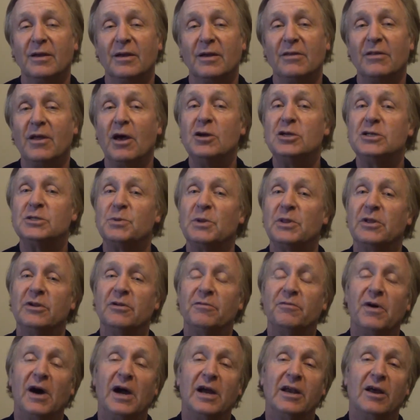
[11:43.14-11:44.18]
Those with a
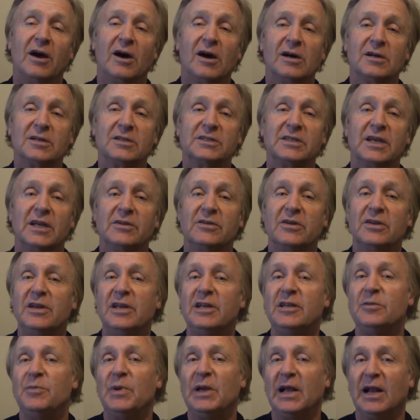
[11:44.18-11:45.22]
defined heart center
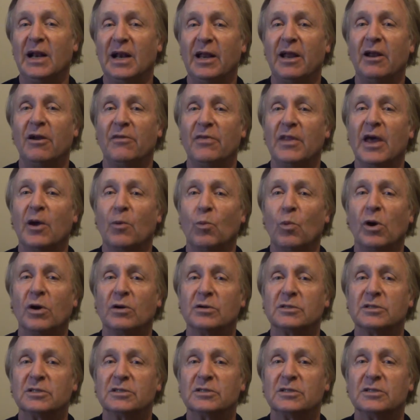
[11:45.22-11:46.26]
need to be clear in their
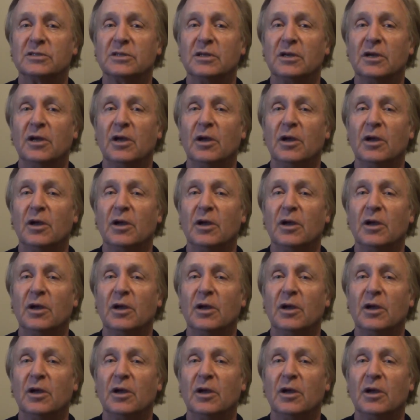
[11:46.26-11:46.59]
wants,